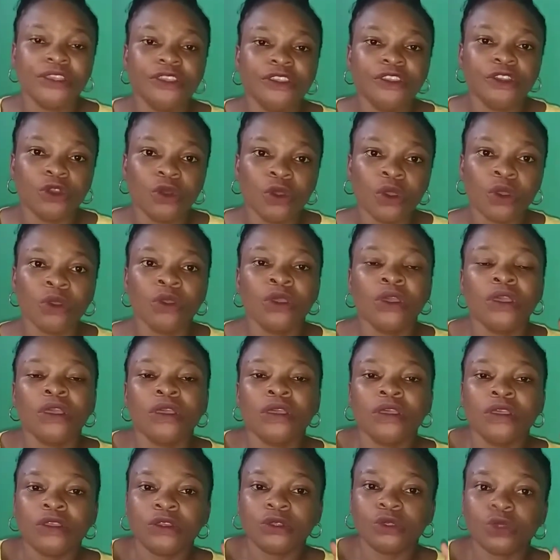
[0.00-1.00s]
you know,
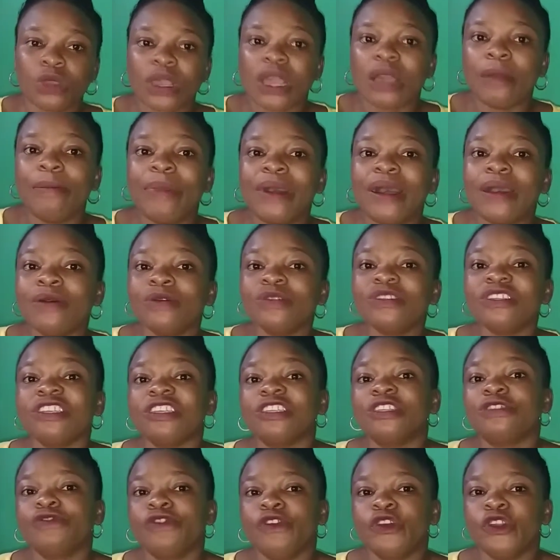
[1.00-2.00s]
talk about
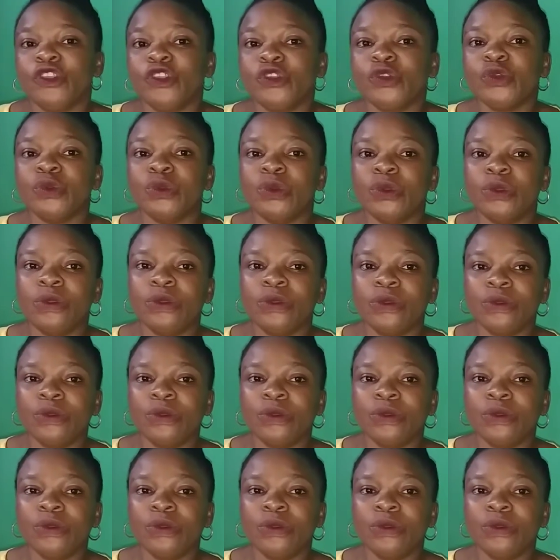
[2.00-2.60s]
is for you.